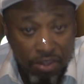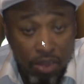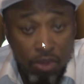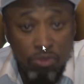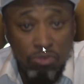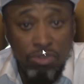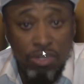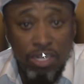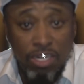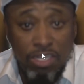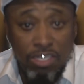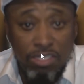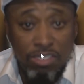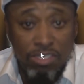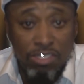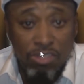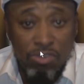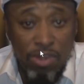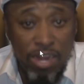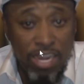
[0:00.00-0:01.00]
Oh, man,
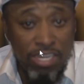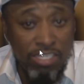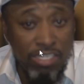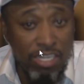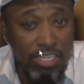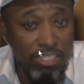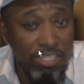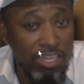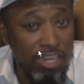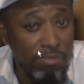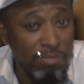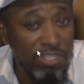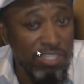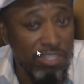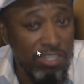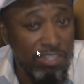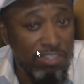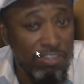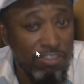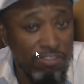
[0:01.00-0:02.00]
it's crash test dummy
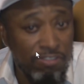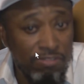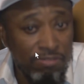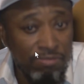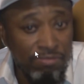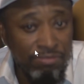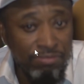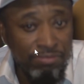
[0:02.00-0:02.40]
season?